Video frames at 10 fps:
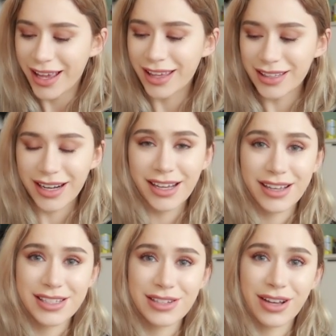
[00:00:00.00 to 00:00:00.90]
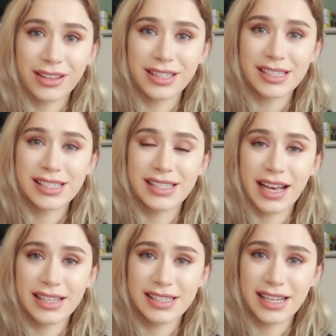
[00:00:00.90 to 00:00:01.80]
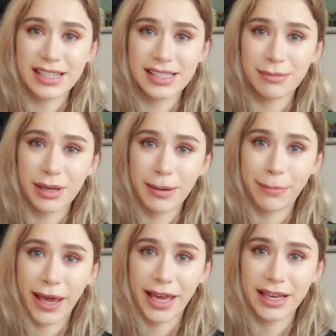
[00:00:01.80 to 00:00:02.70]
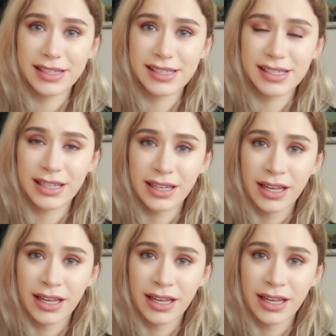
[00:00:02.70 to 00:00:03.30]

And then I also got this sesame paste.